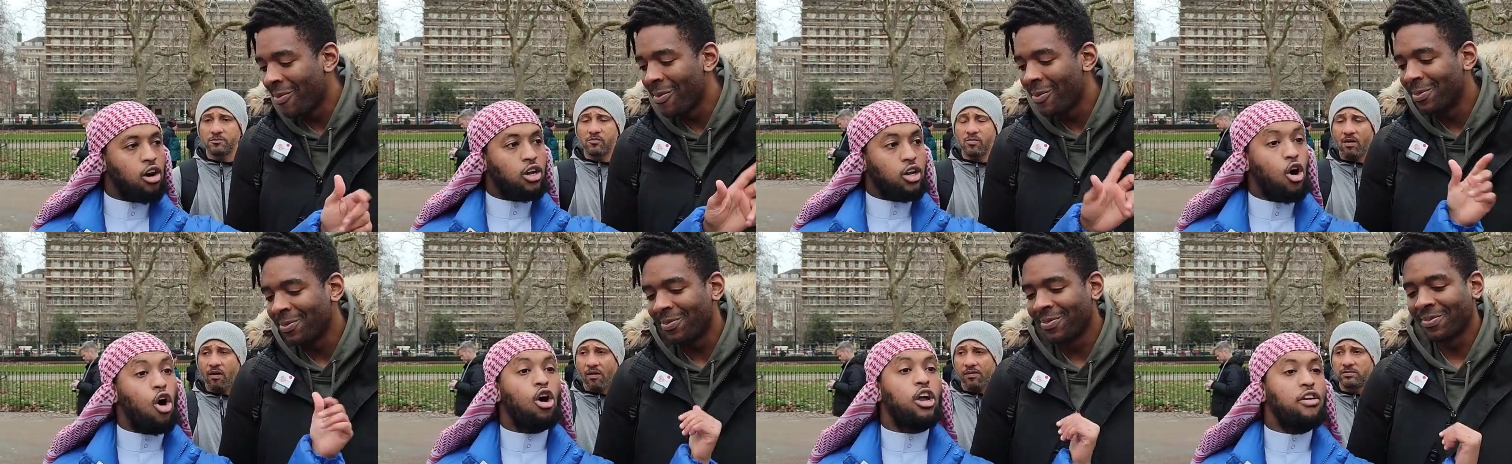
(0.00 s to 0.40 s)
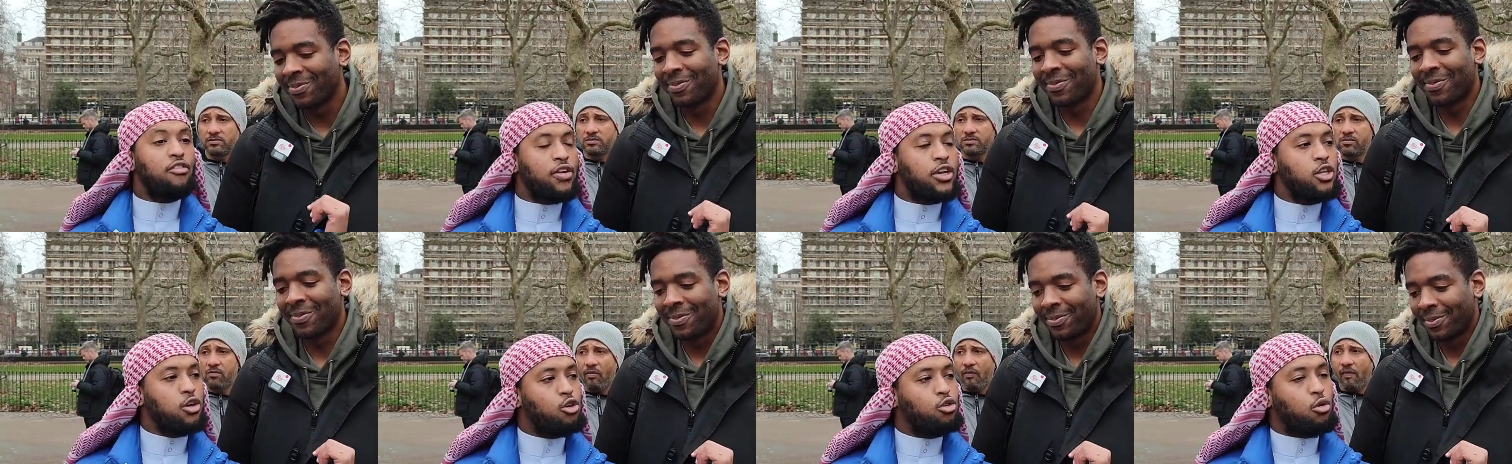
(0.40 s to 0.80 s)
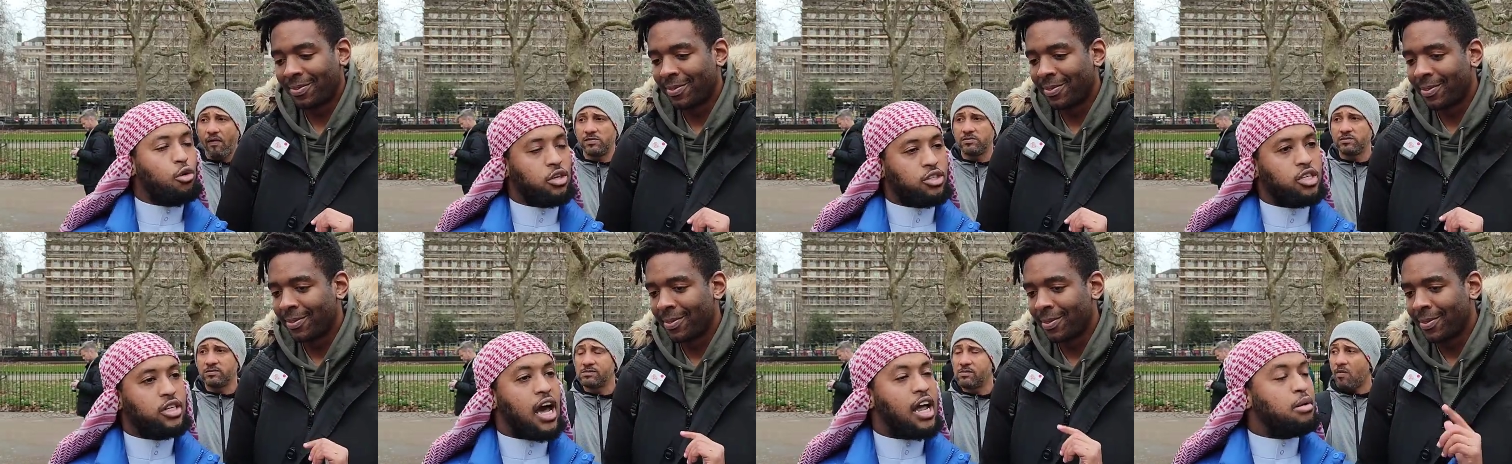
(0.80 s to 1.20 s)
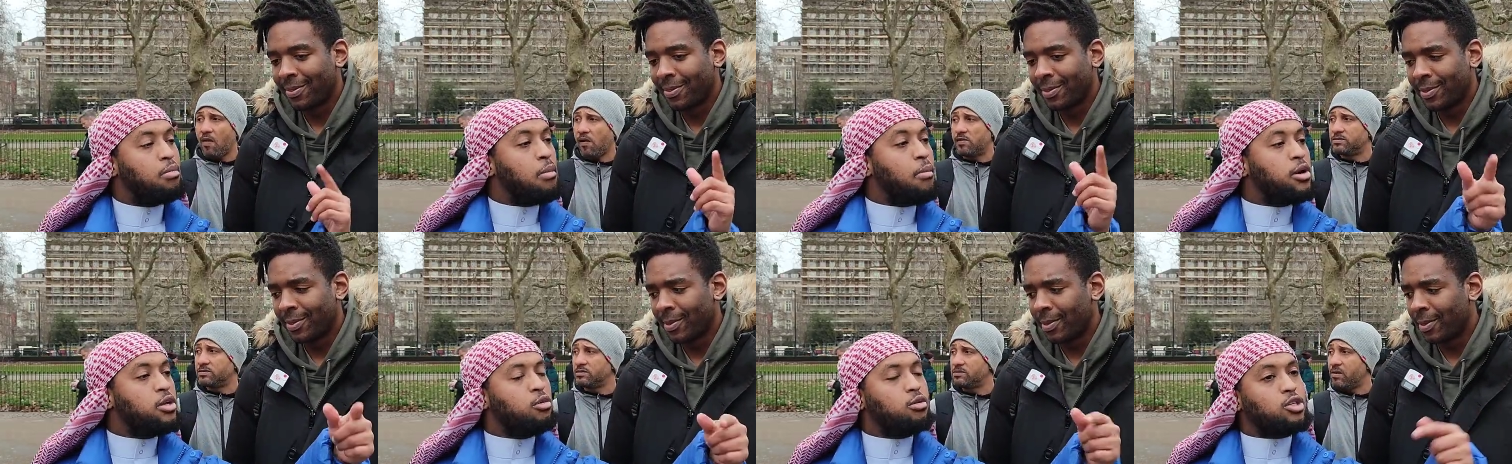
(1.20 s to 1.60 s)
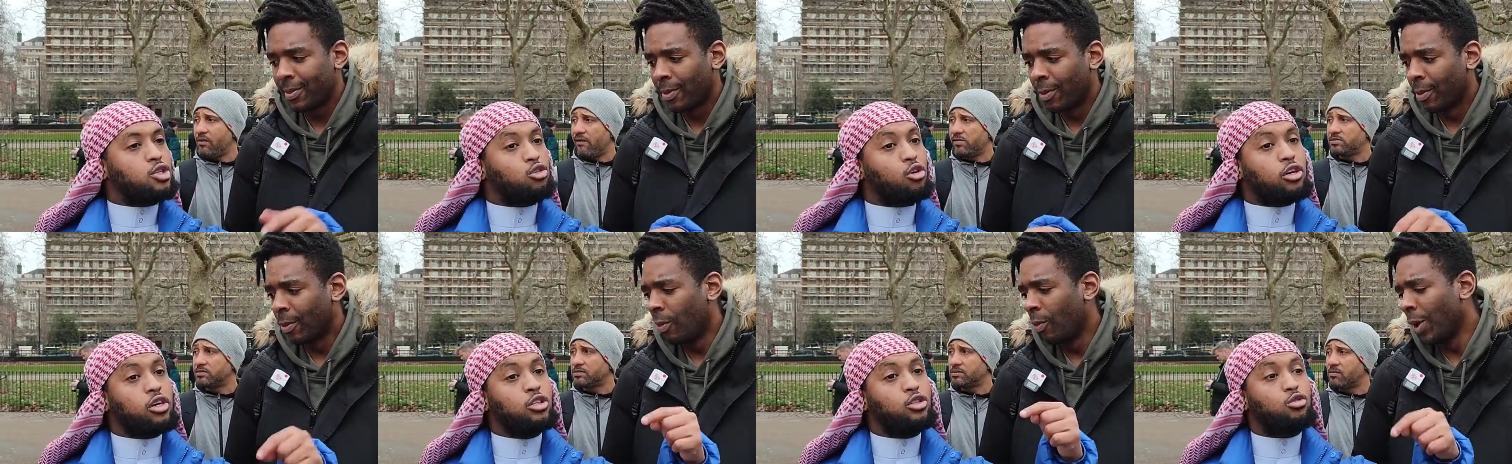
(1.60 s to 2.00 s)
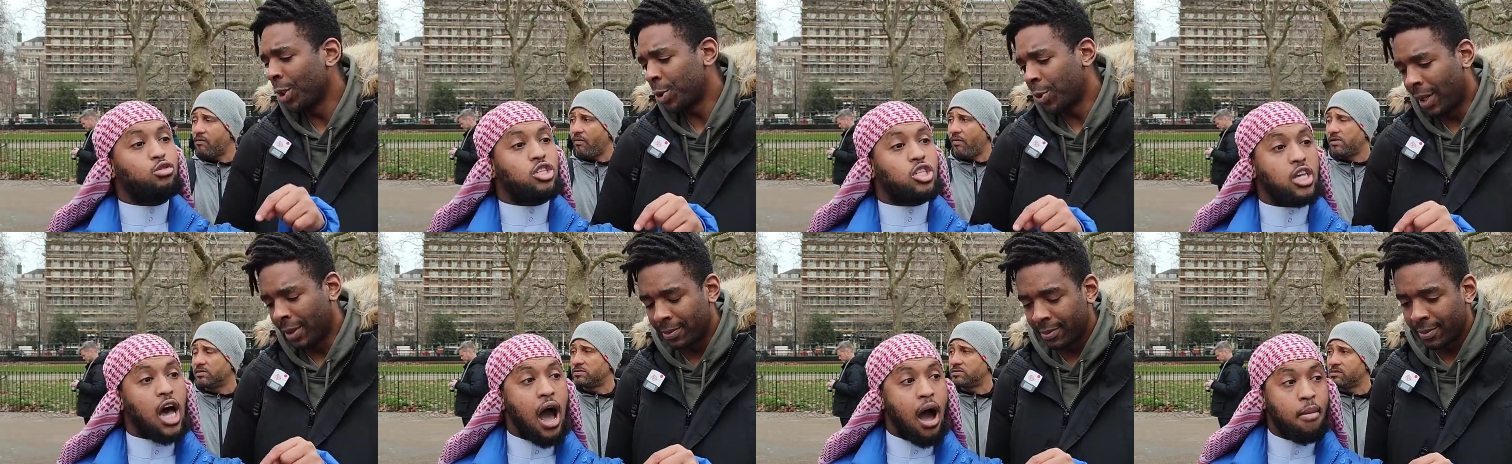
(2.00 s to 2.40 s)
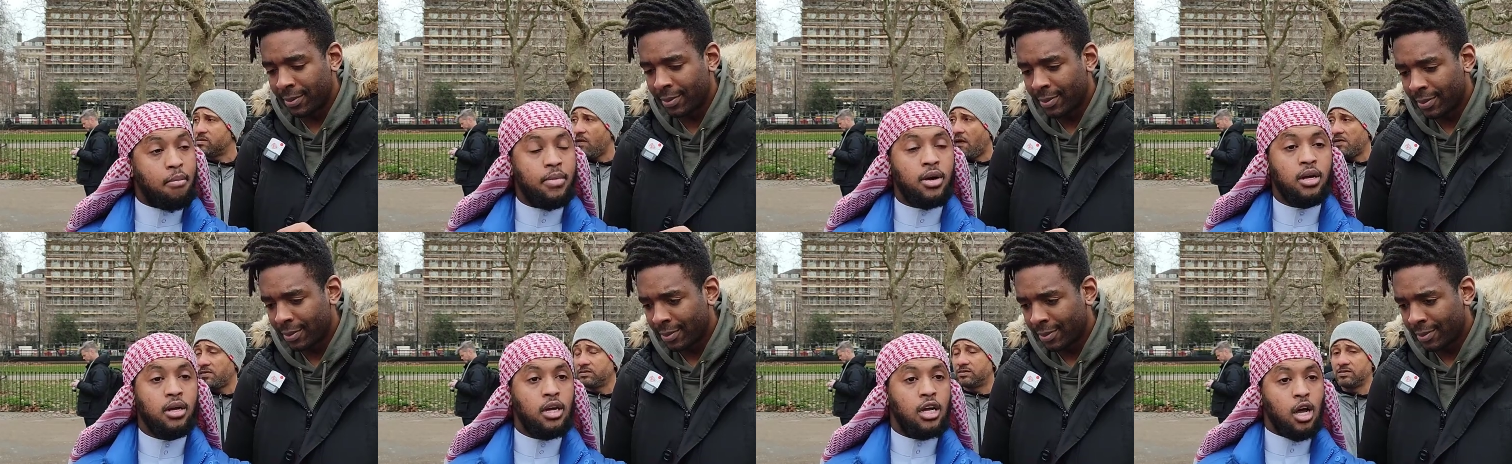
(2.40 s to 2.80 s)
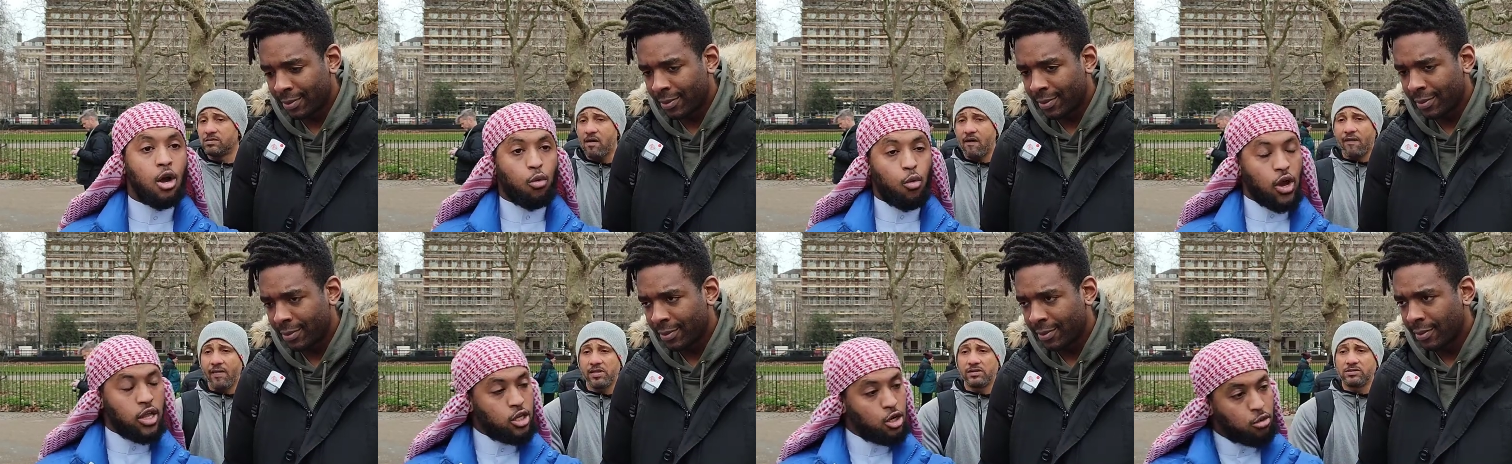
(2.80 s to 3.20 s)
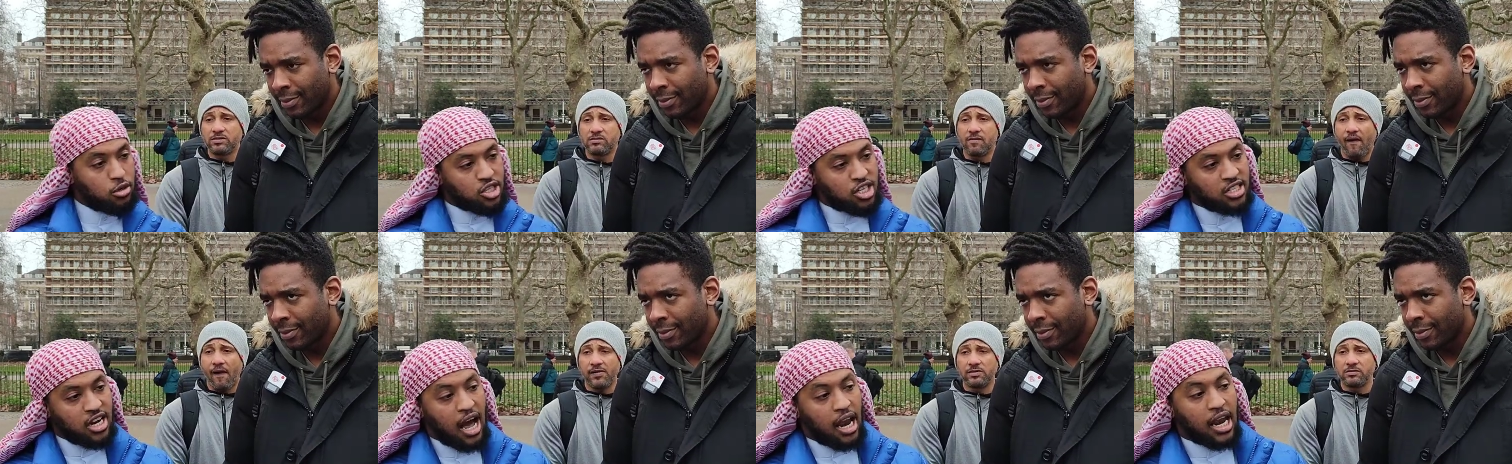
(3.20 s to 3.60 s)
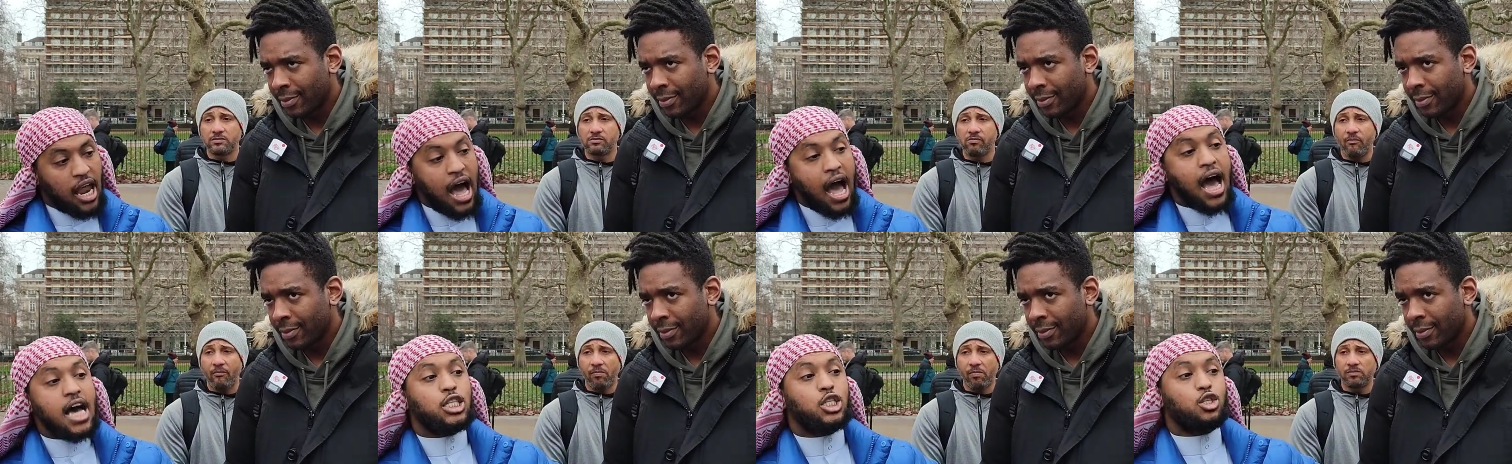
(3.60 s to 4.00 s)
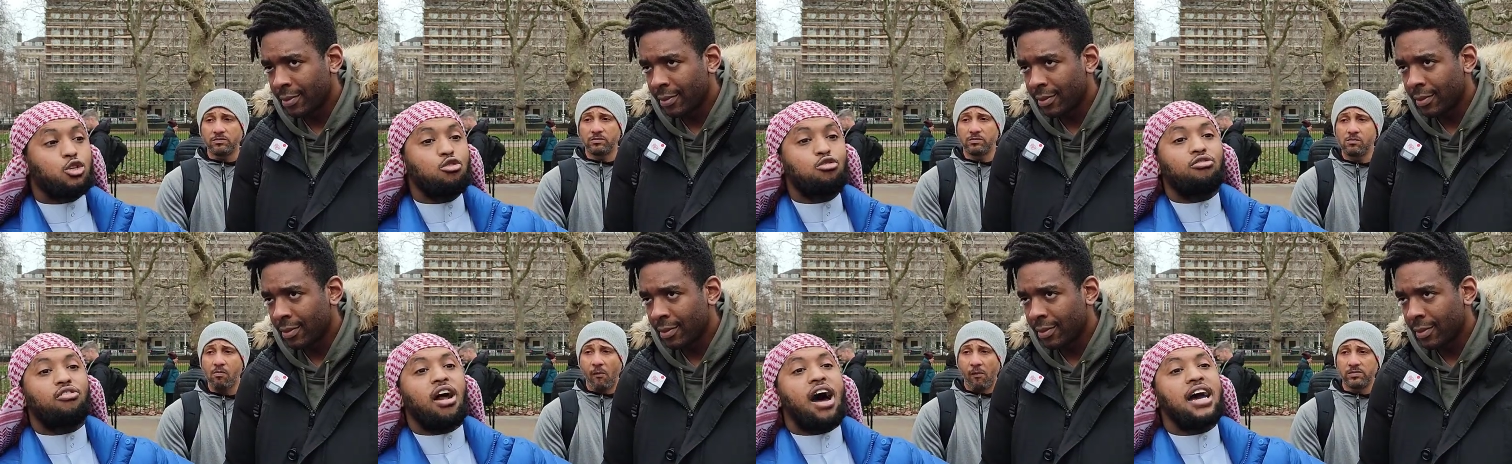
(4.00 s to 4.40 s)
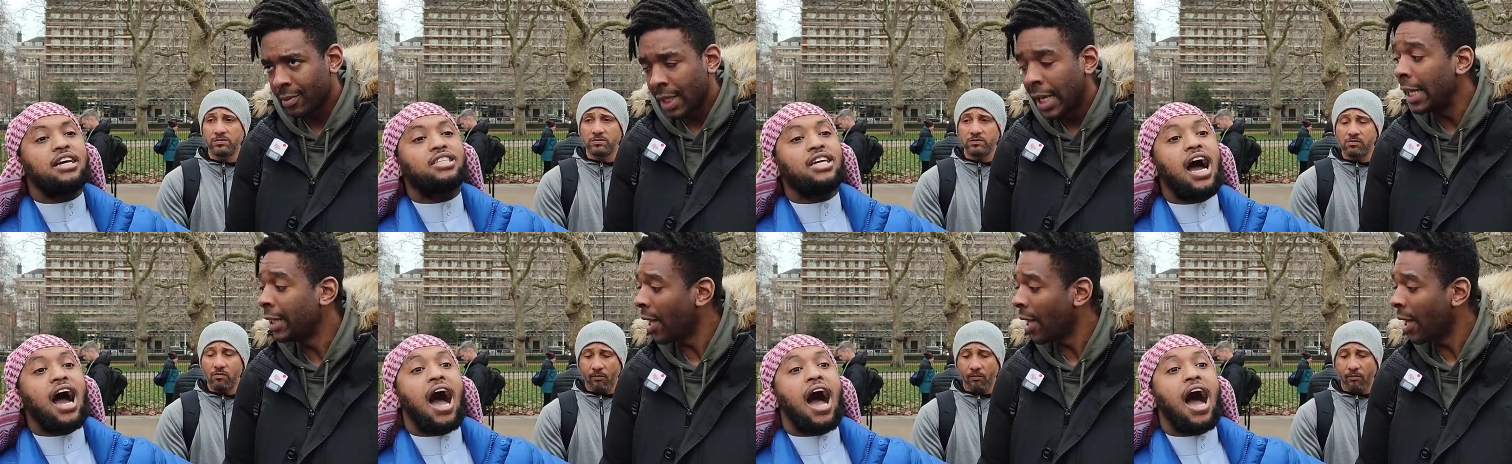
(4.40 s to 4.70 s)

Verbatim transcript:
Speaker 1: no, even you quoted. I remember you were talking to Sam when you were saying Allah has two right hands.